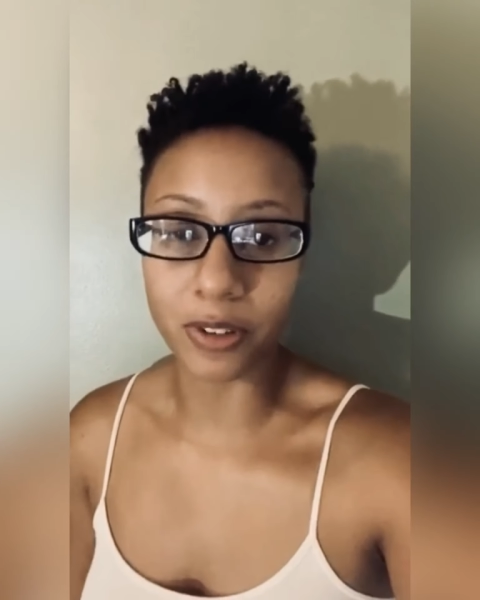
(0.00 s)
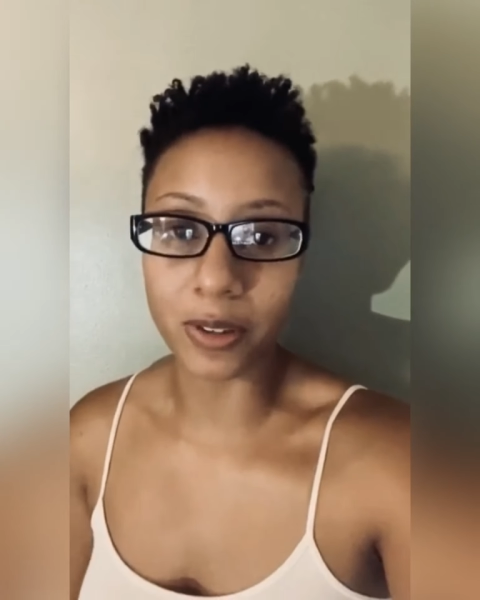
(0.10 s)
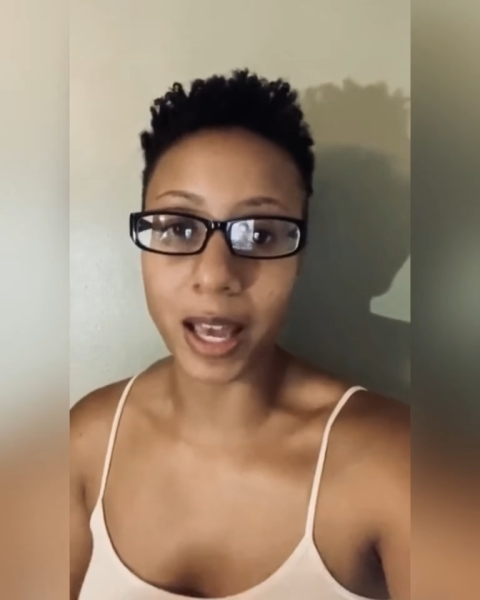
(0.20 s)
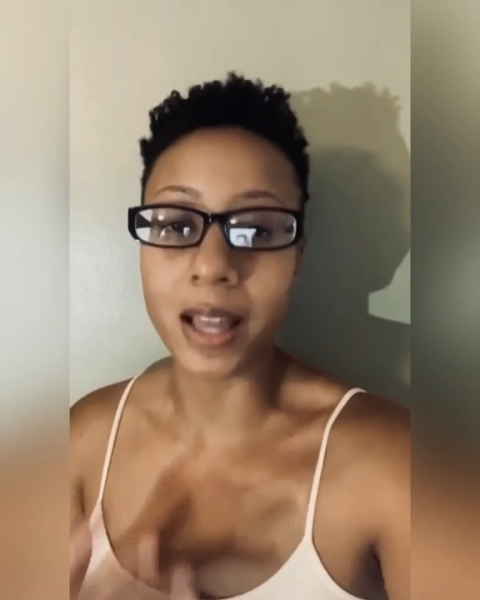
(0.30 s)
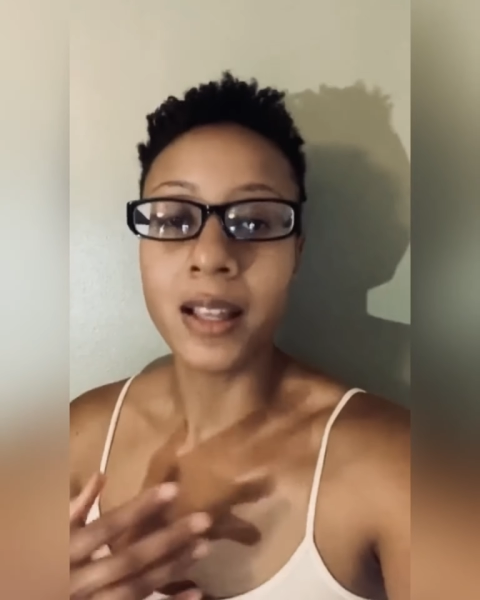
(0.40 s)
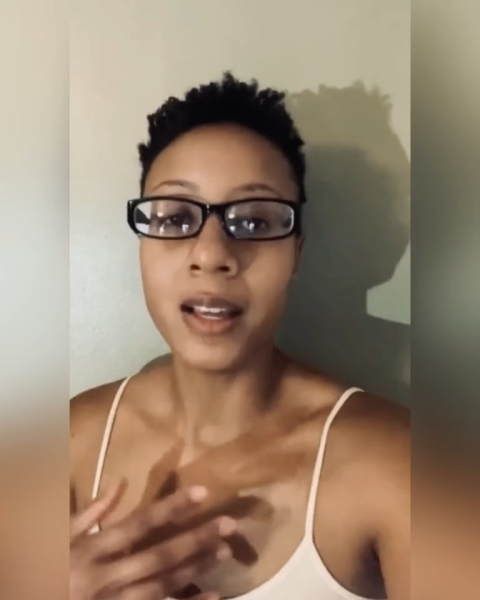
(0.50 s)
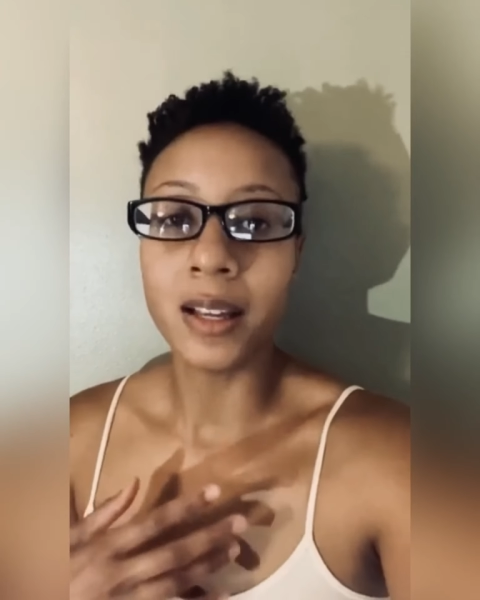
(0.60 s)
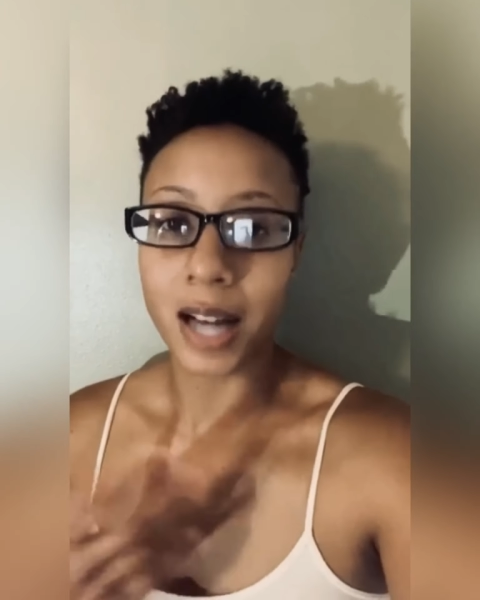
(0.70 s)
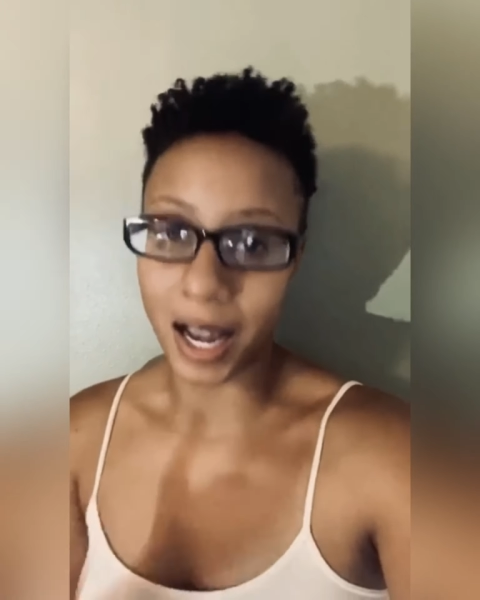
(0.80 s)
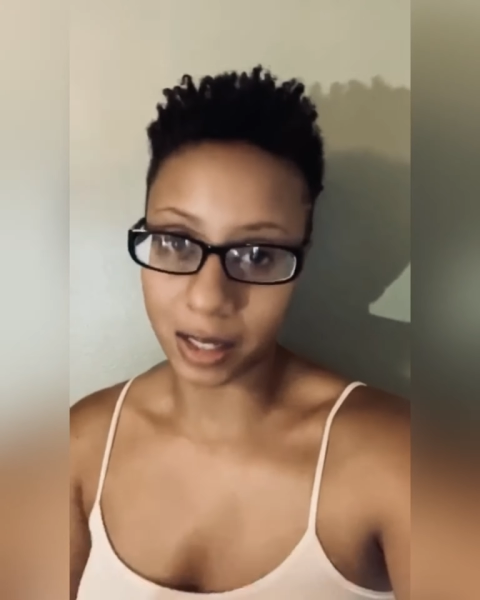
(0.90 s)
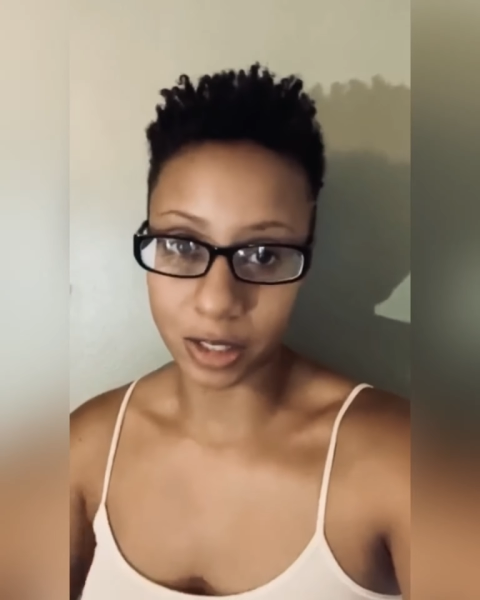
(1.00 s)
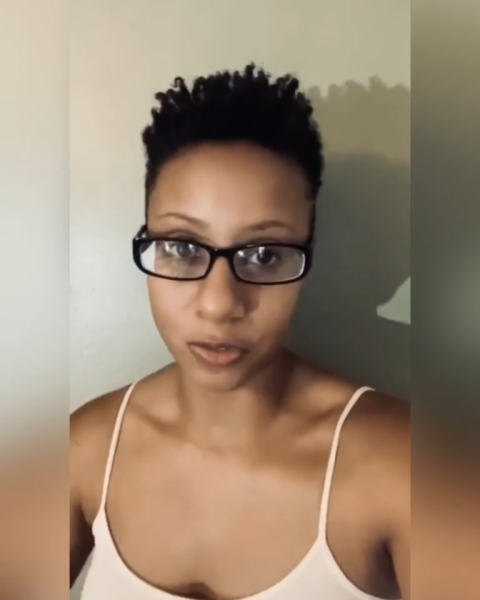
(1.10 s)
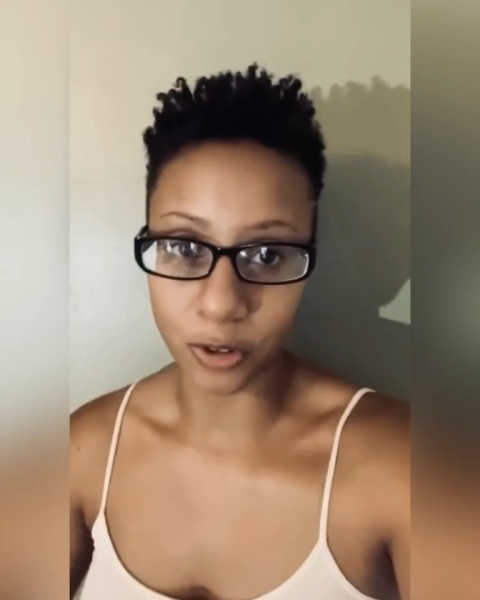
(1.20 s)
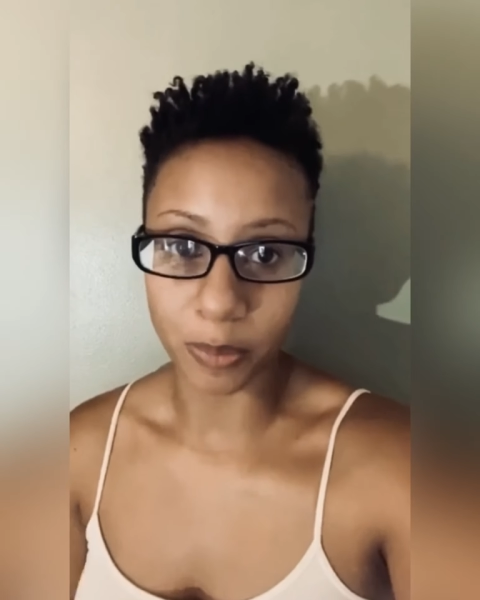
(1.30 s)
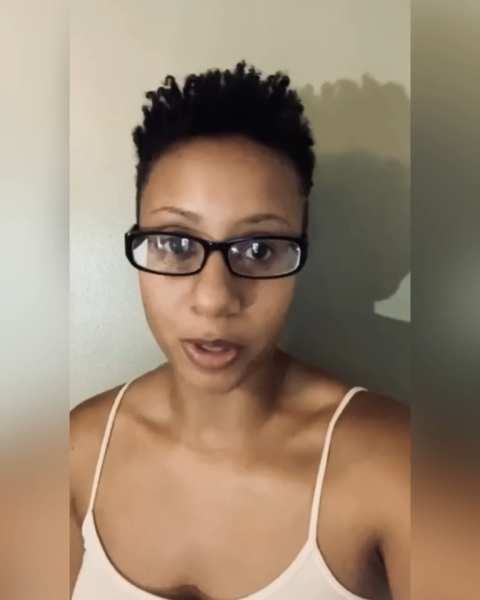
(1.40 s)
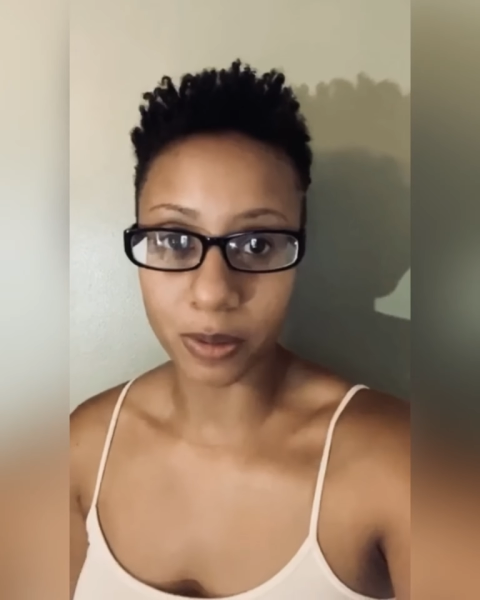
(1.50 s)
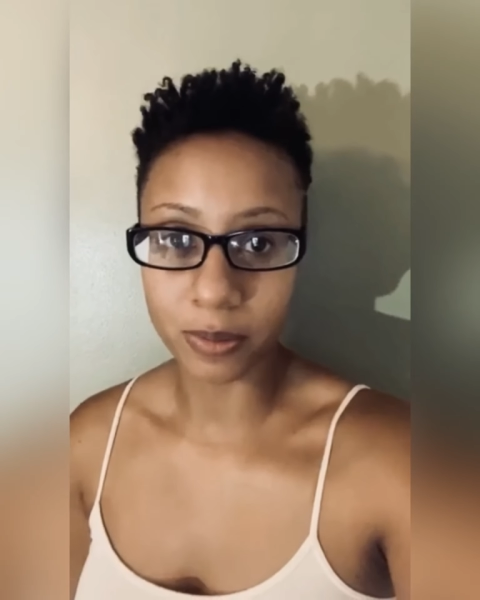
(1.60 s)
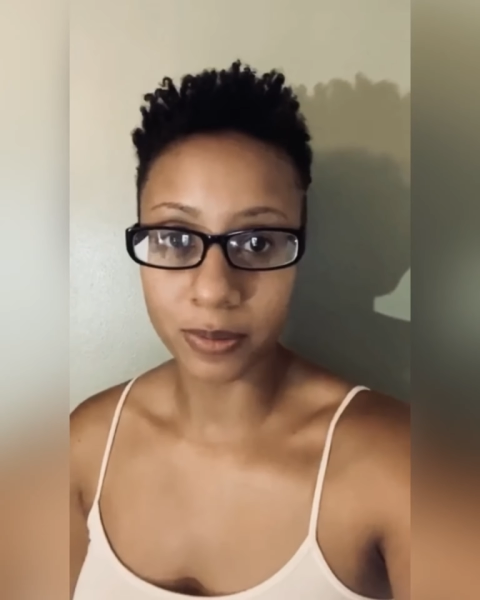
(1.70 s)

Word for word: that kindness from you.